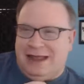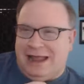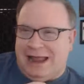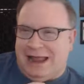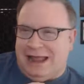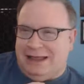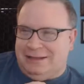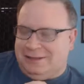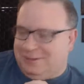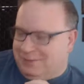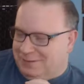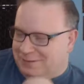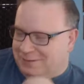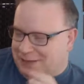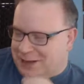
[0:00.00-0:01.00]
and
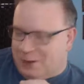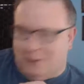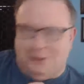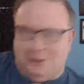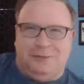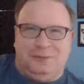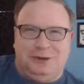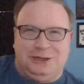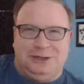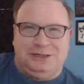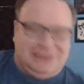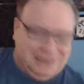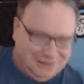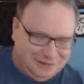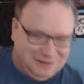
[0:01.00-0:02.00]
the owner pushes
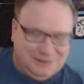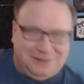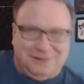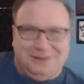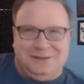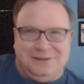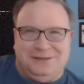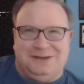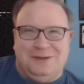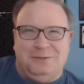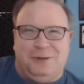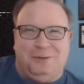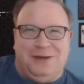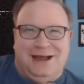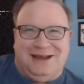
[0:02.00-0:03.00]
the
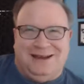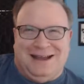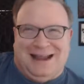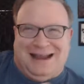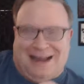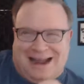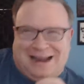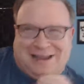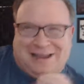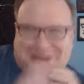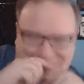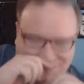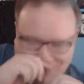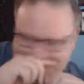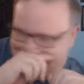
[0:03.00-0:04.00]
symbol button, and I
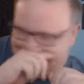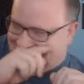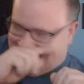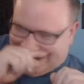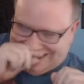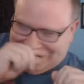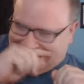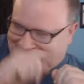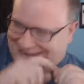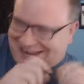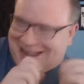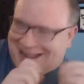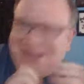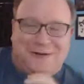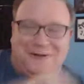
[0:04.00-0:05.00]
come running,
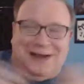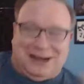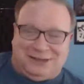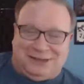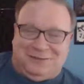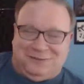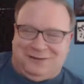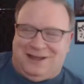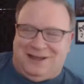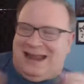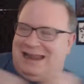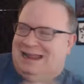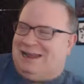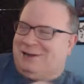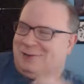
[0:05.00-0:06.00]
or actually
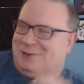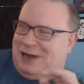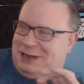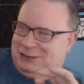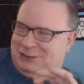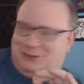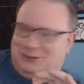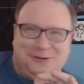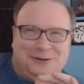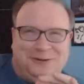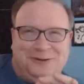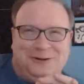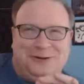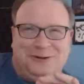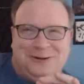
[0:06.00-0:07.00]
flying and crash through the
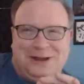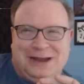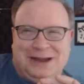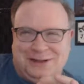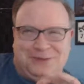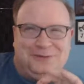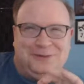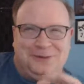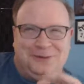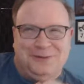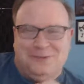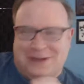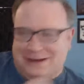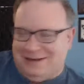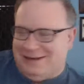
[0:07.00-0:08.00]
room into the
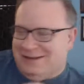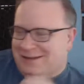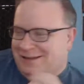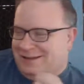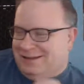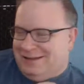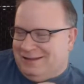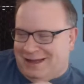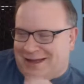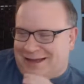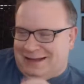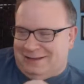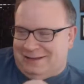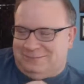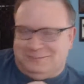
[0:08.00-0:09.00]
room and
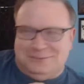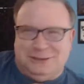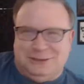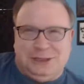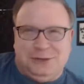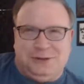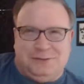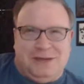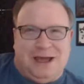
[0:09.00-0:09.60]
chew them